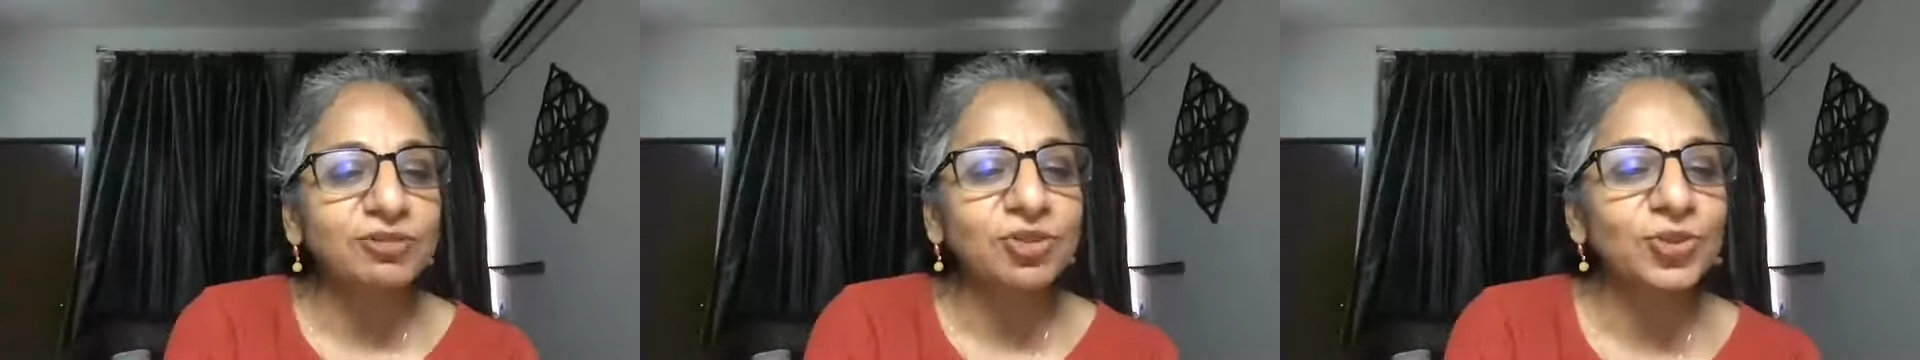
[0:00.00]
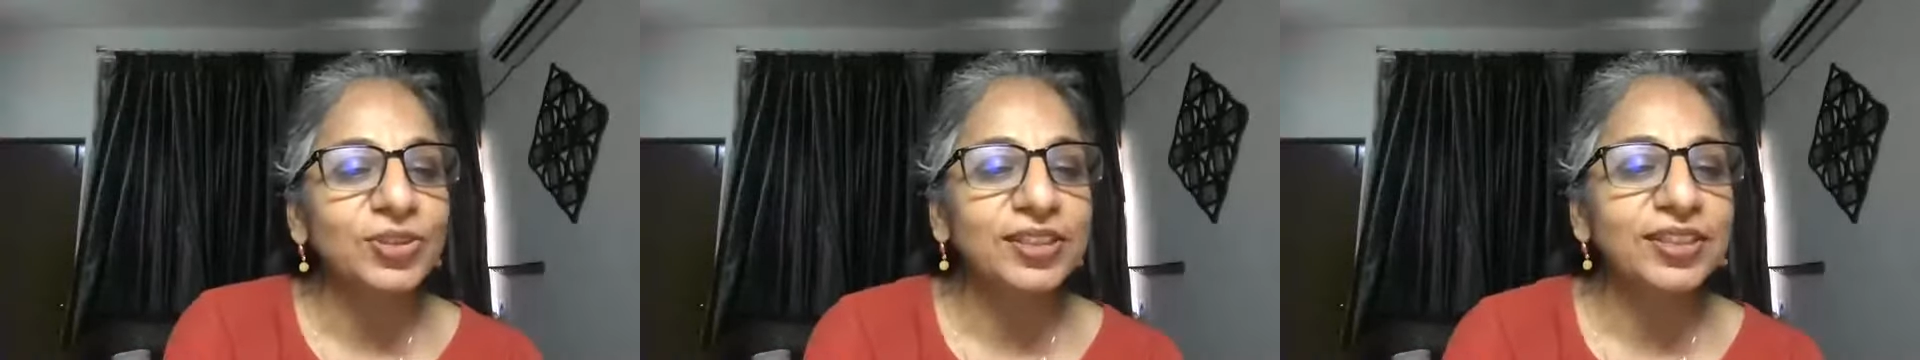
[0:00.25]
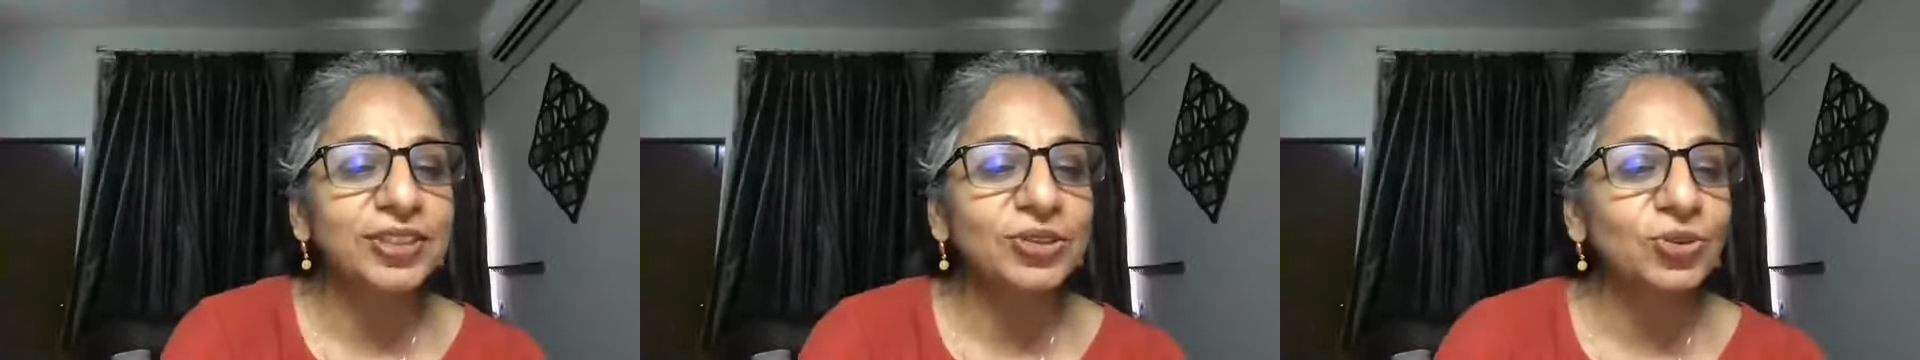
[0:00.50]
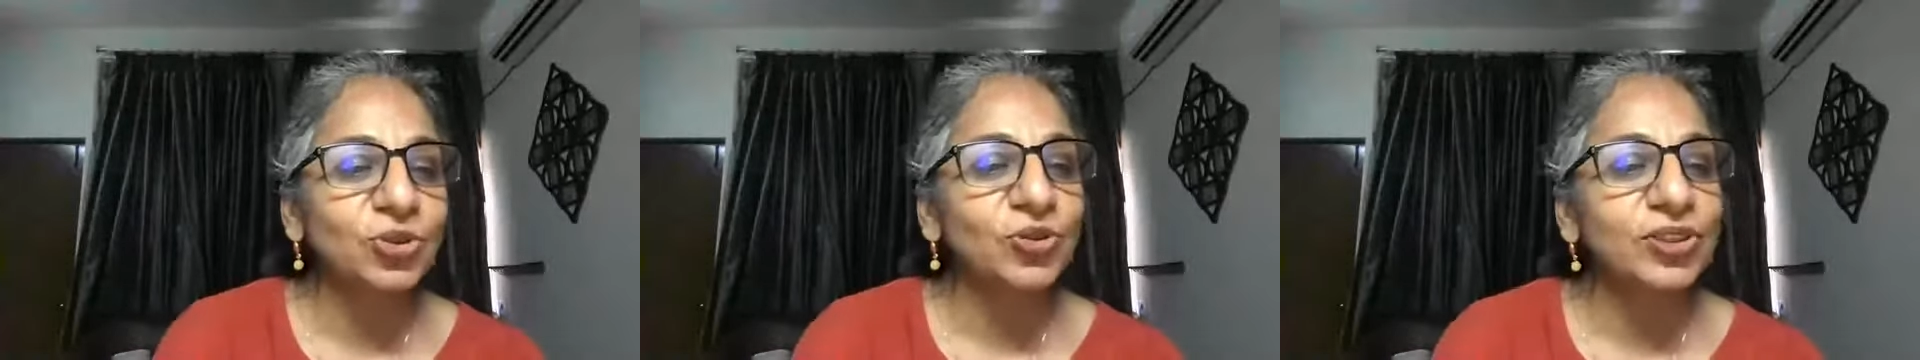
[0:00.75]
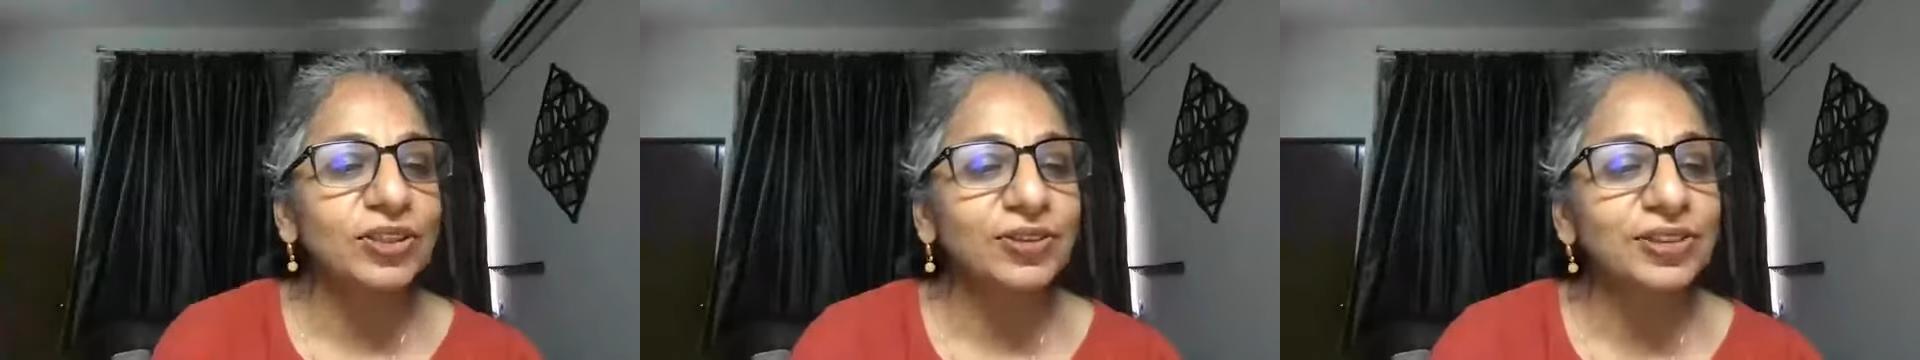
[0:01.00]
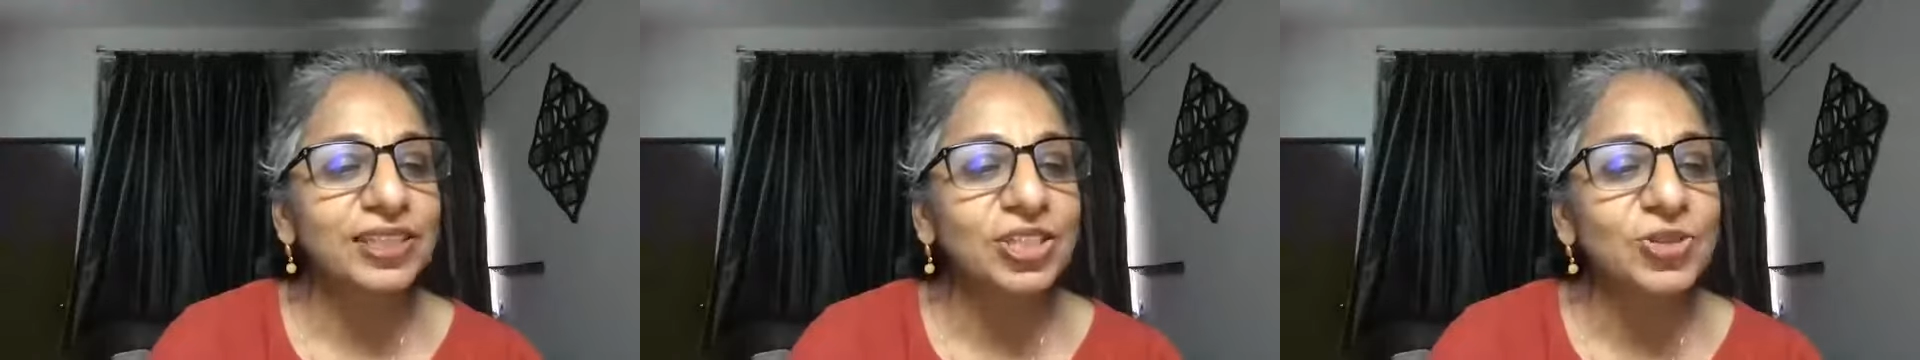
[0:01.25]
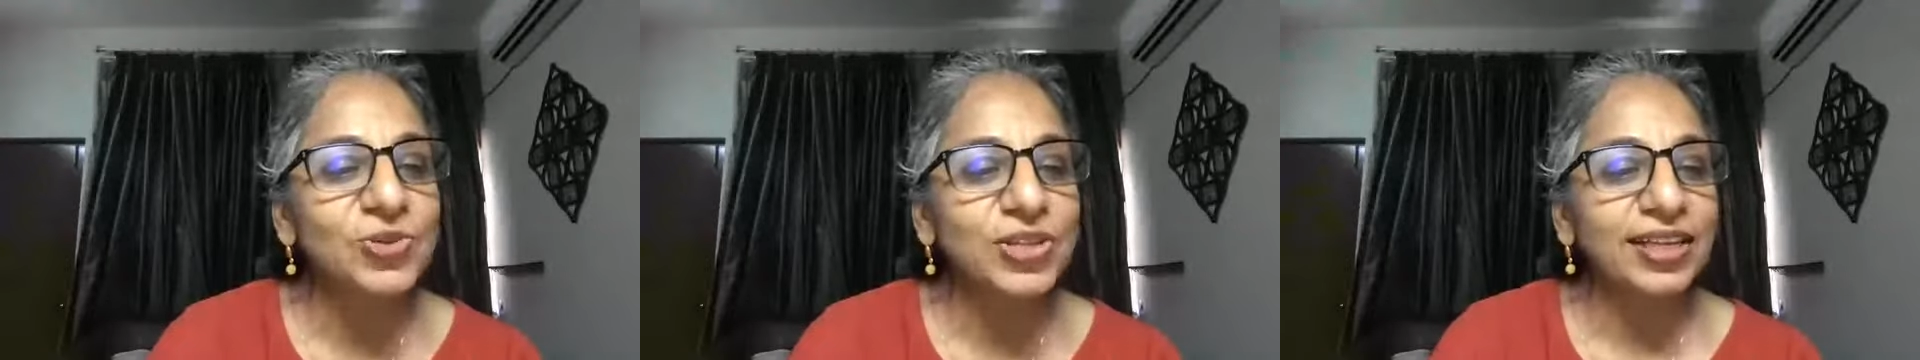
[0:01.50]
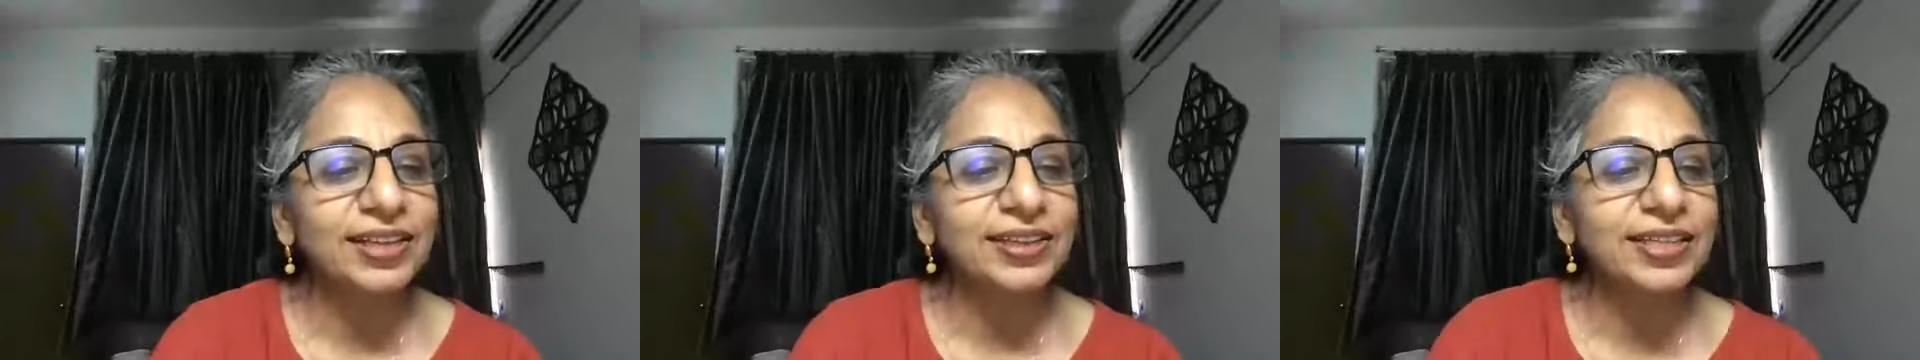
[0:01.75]
to hear you talking on issues
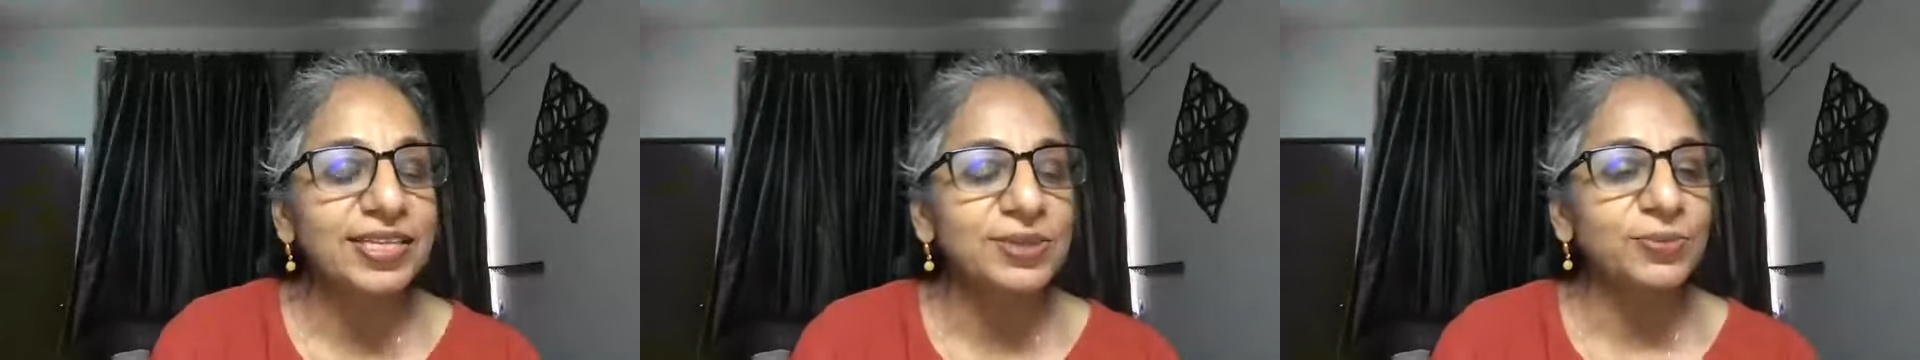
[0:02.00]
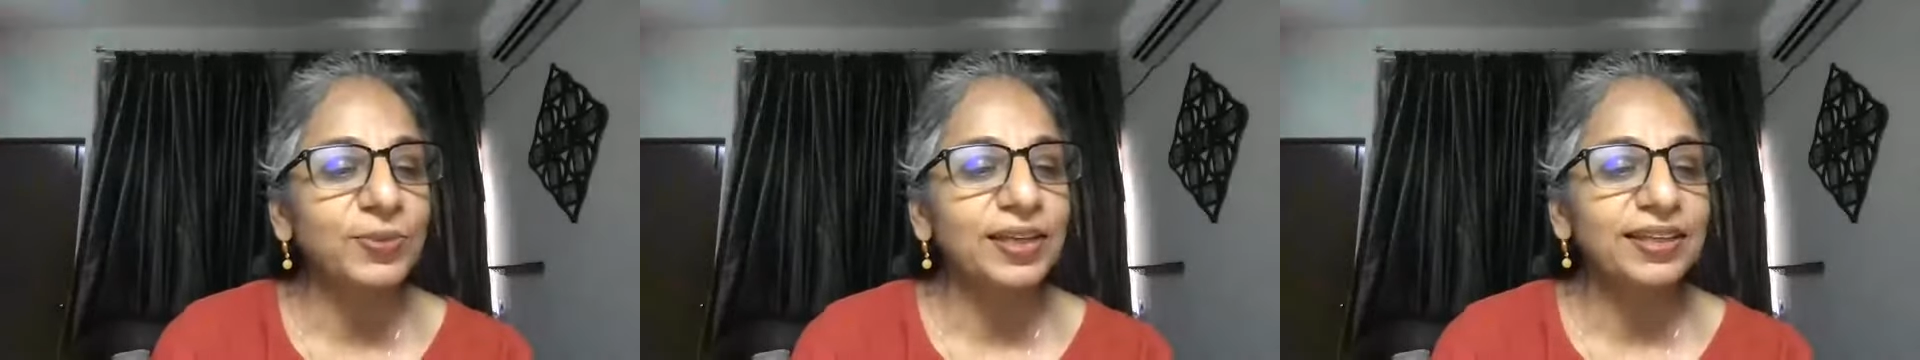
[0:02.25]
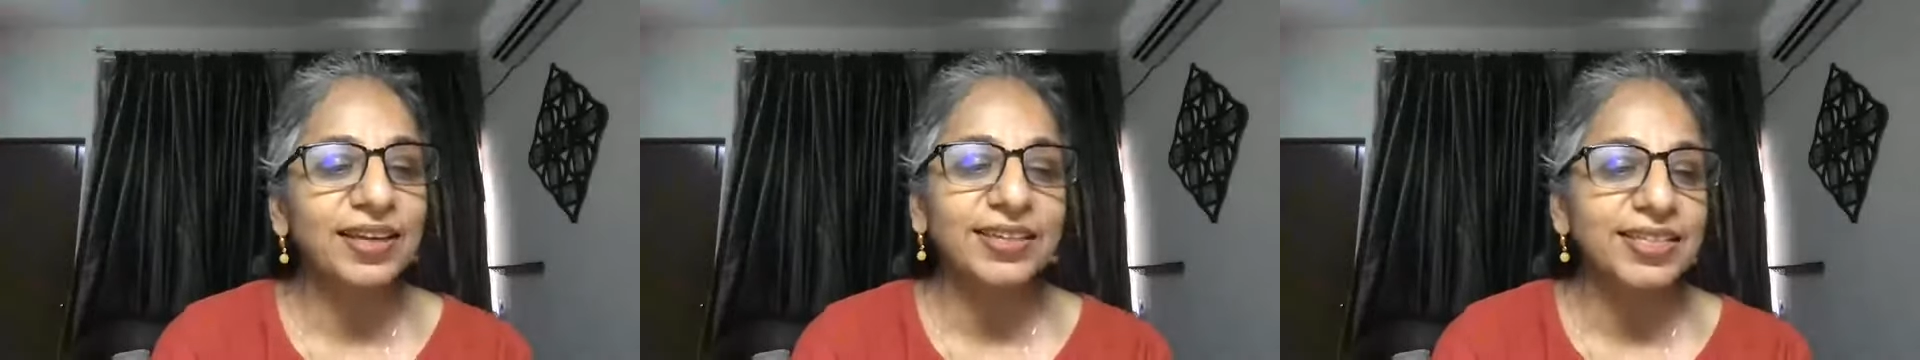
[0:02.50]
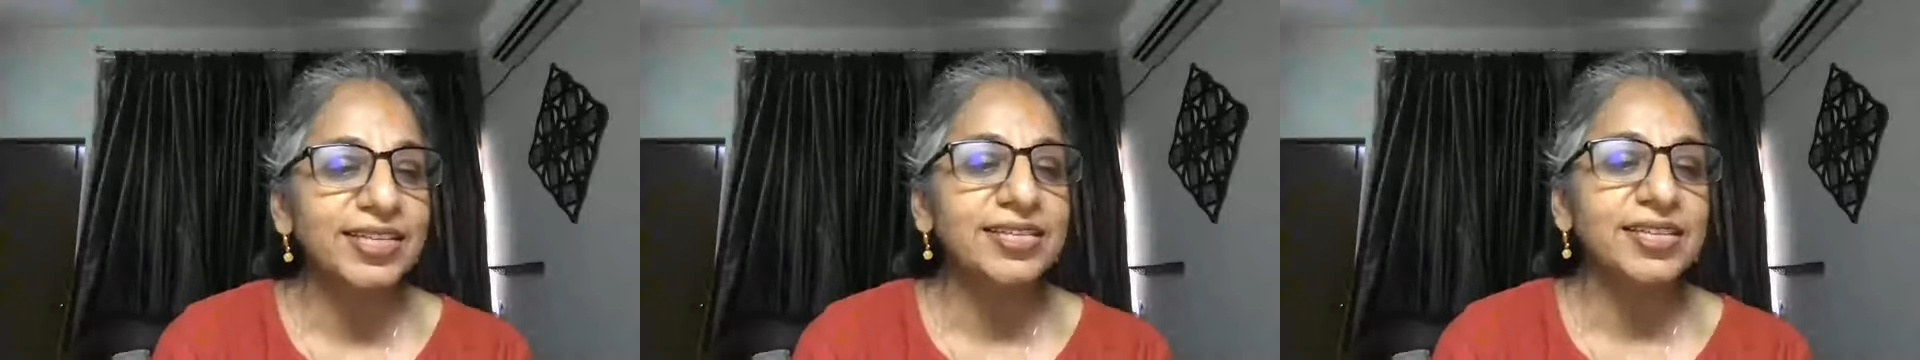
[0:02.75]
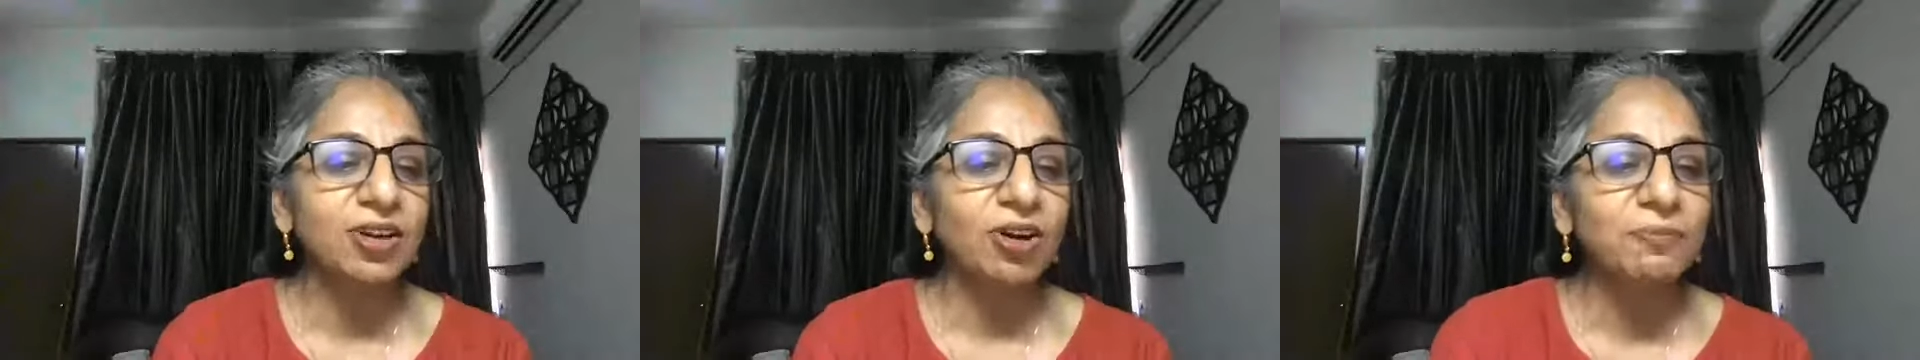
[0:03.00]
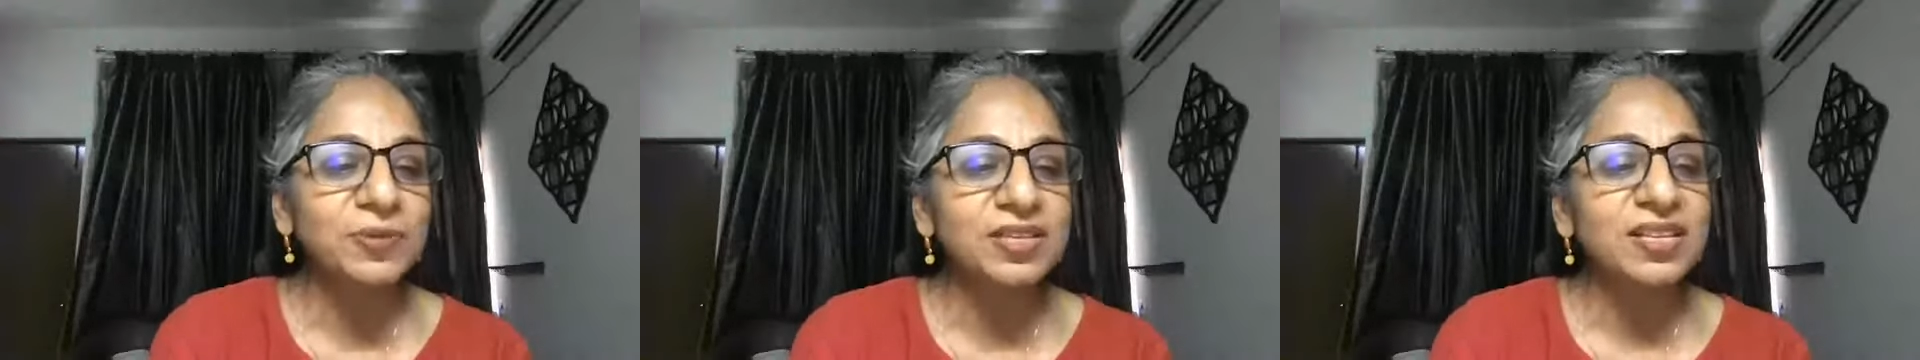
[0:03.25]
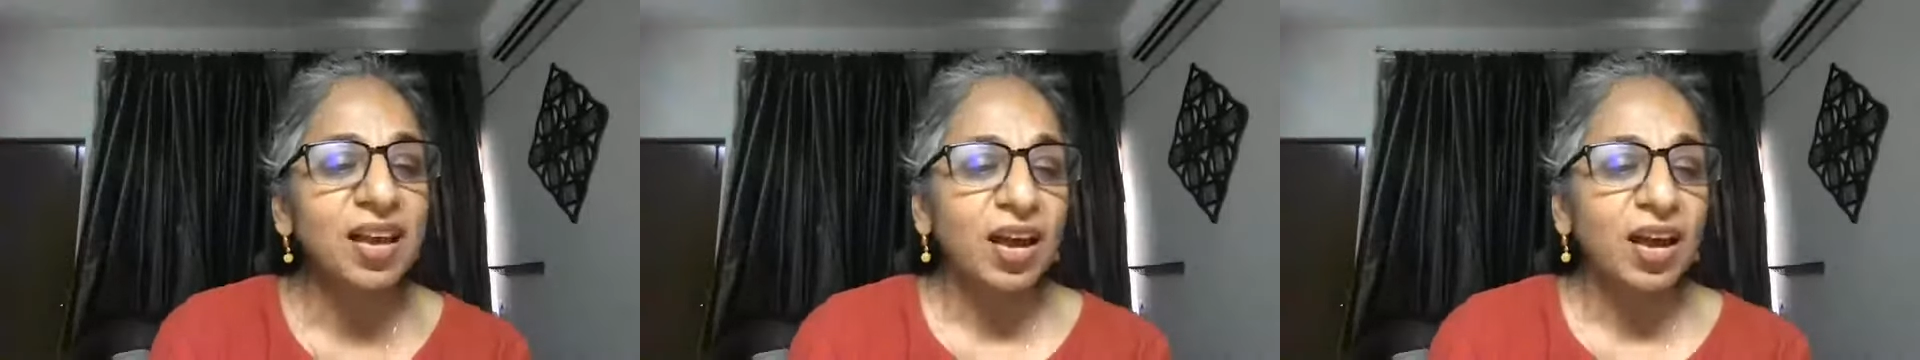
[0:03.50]
like this. We get a synopsis.